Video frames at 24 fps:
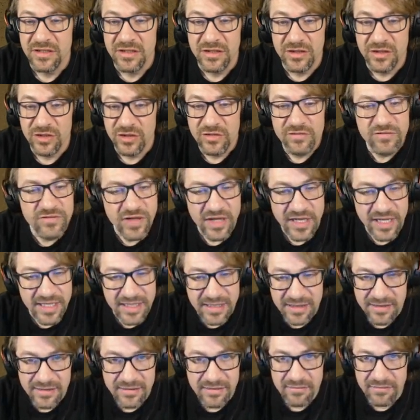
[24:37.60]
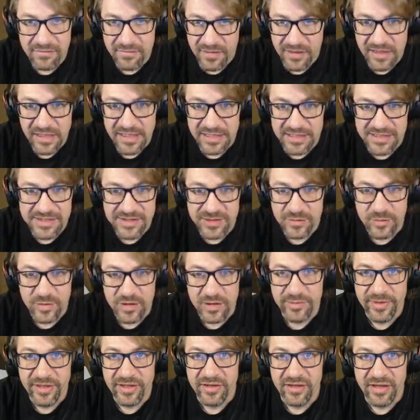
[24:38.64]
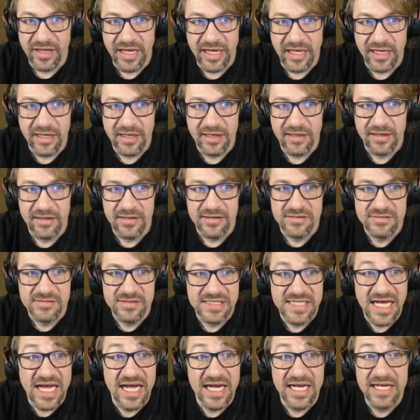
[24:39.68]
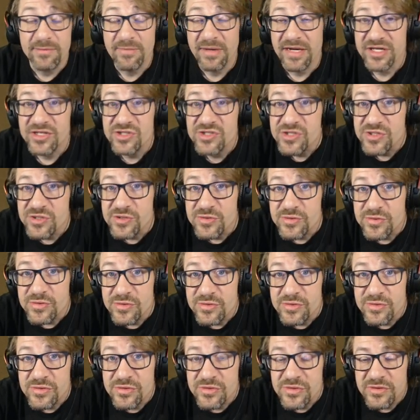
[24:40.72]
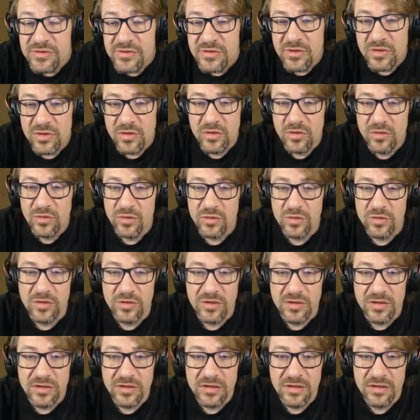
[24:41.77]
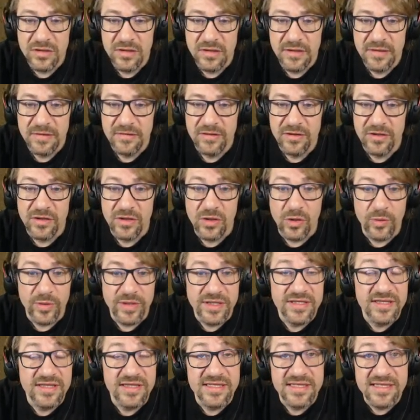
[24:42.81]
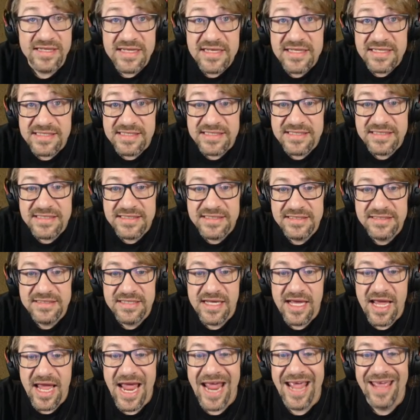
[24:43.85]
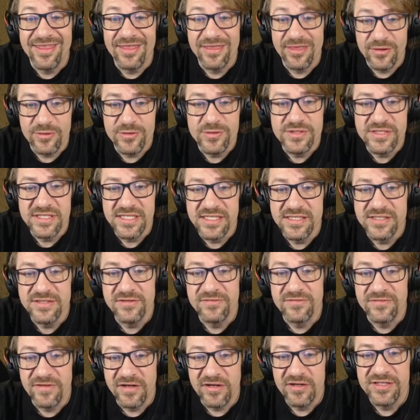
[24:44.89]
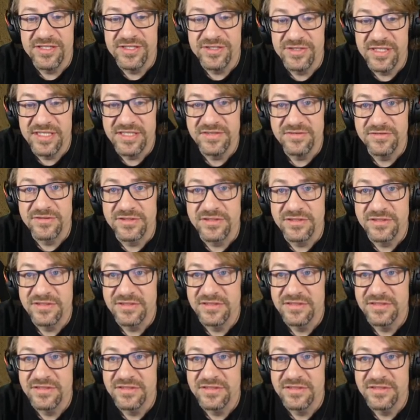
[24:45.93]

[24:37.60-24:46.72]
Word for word: you've got things to worry about like tying my shoe or going to the dentist. And those things are very stressful